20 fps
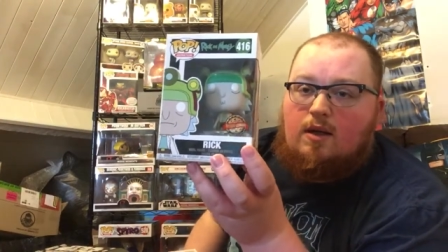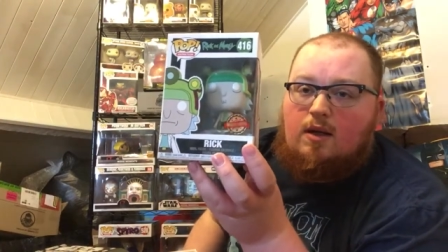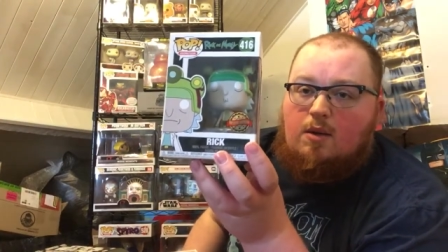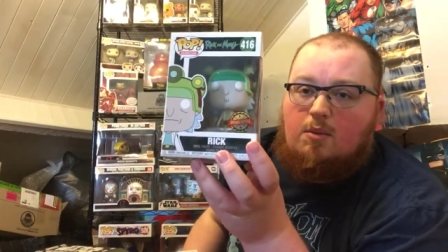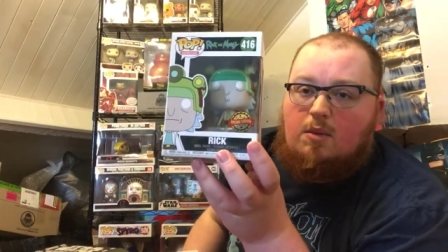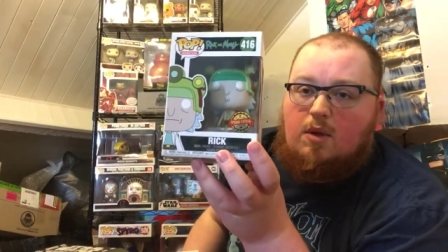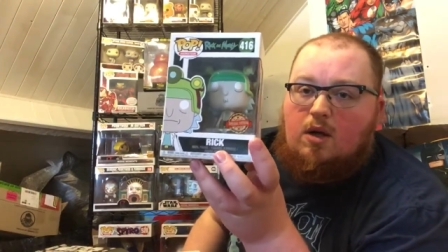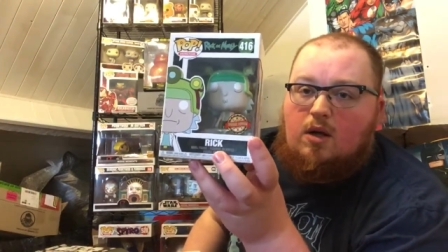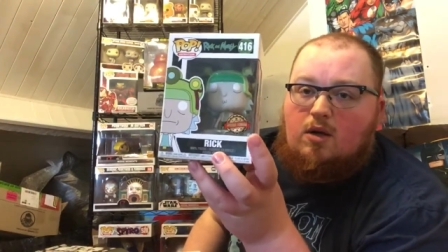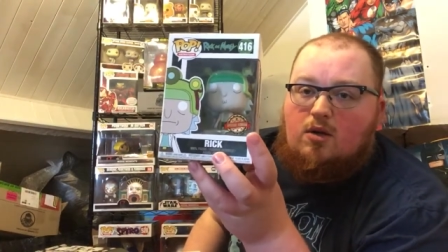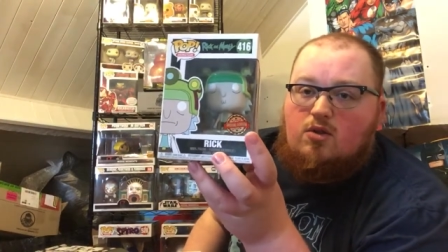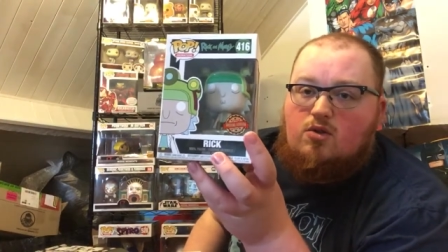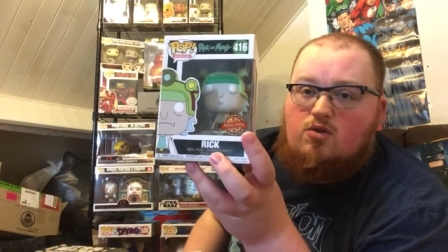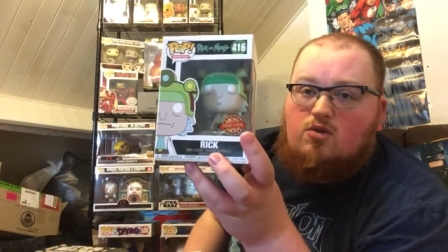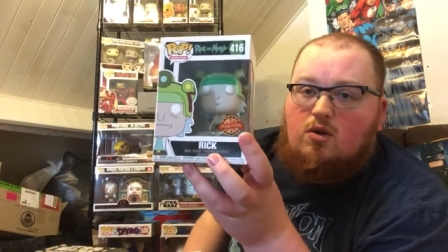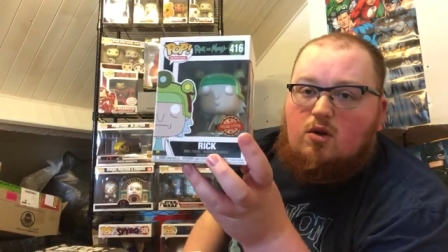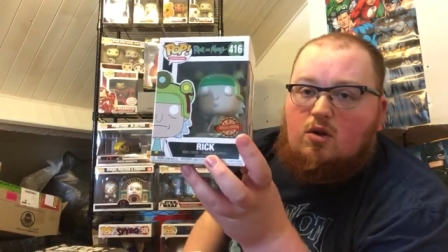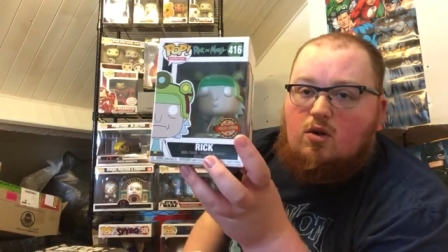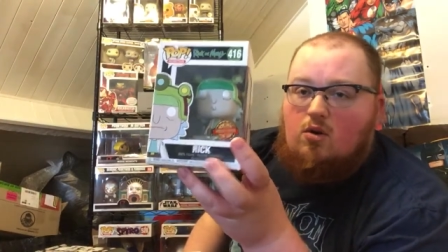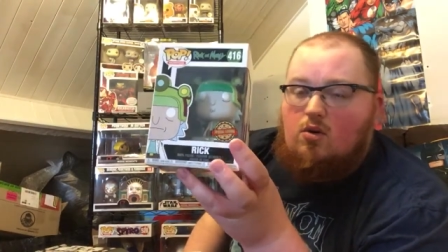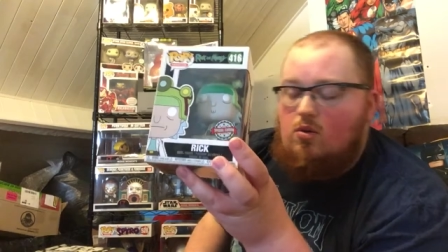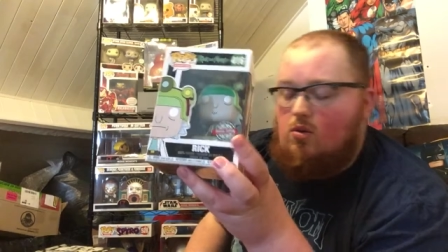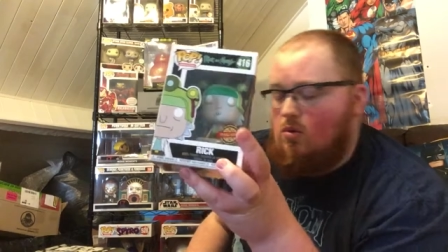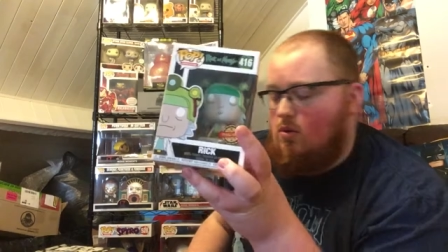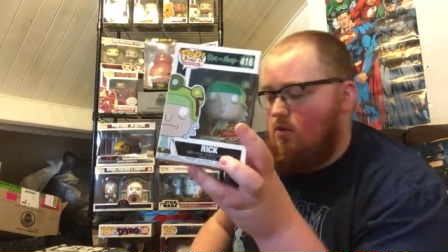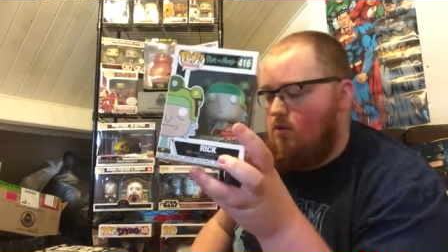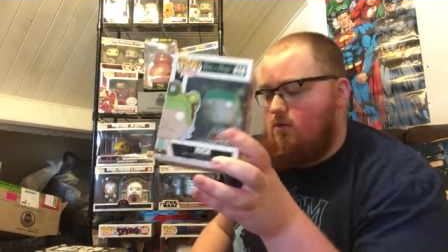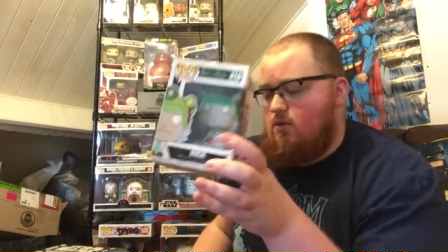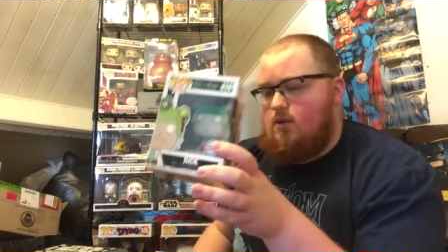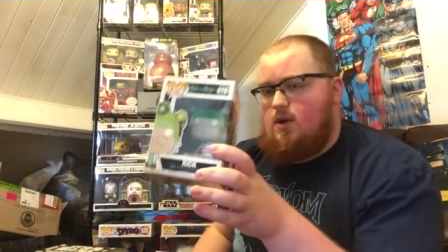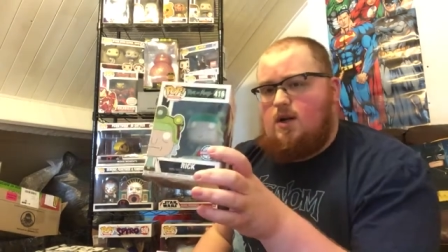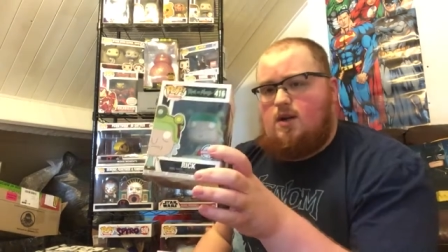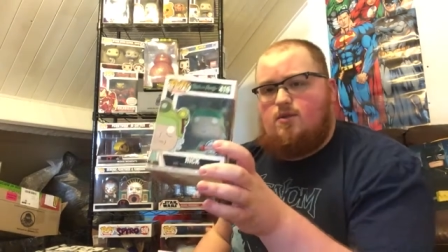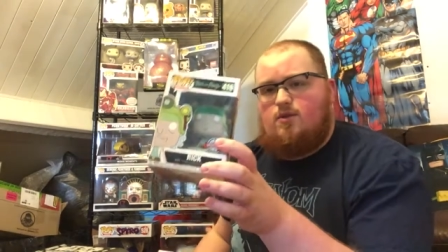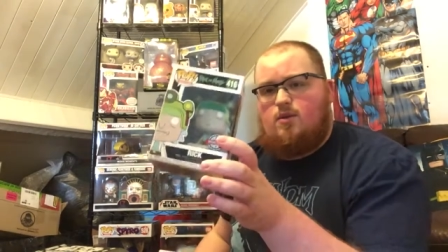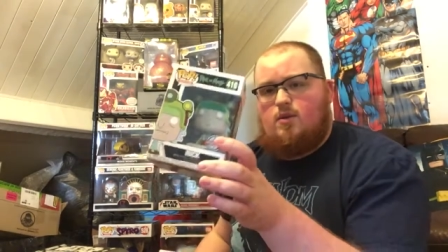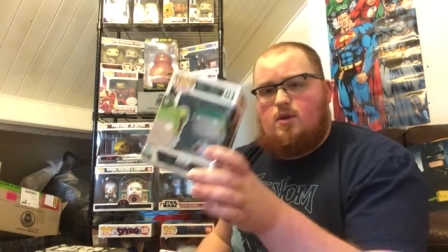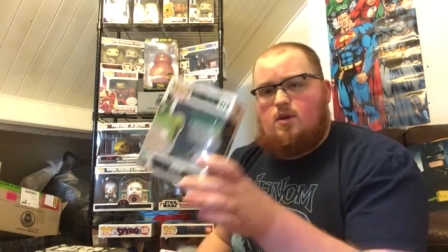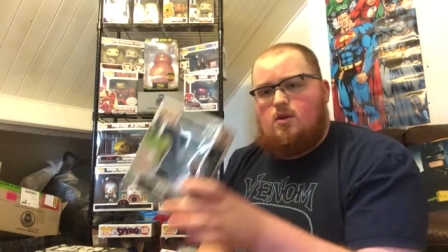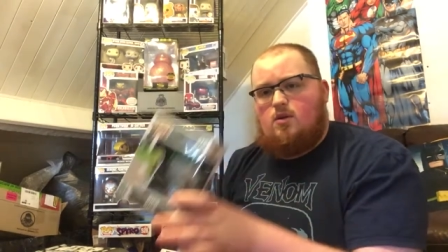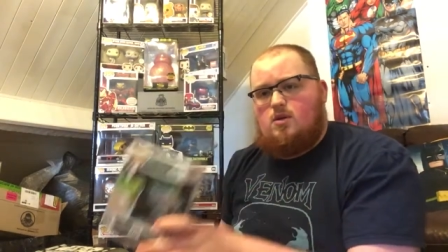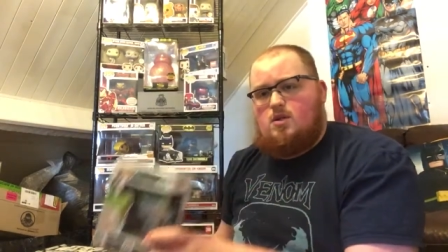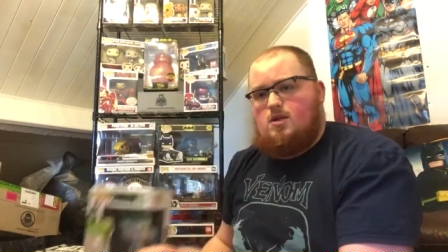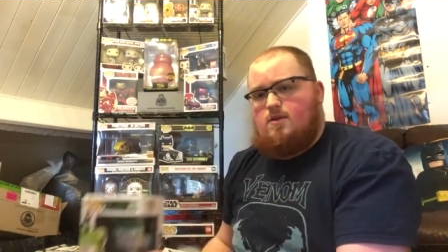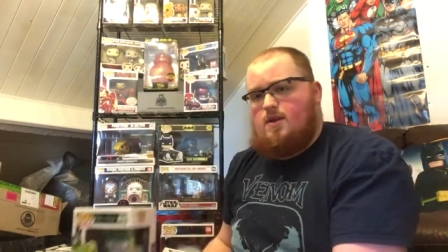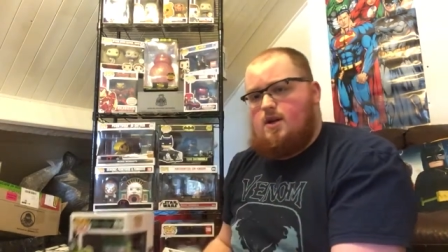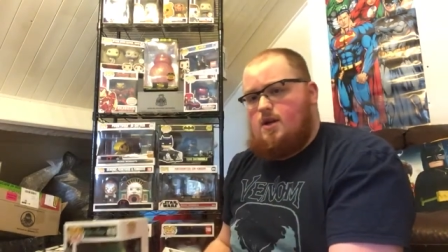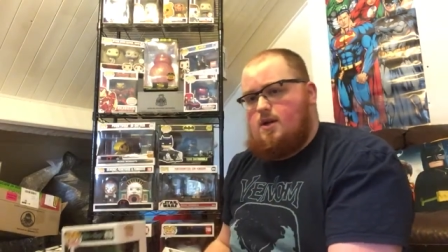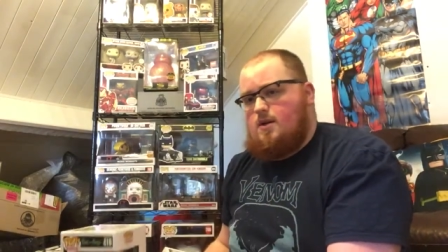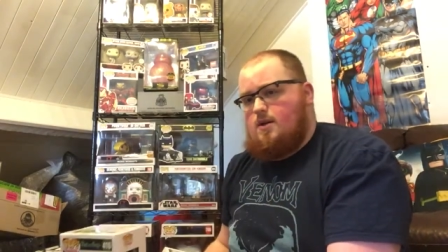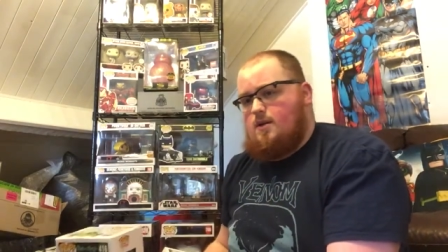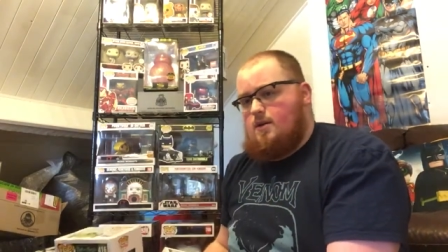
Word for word: the Mind Control Rick from the looks of it.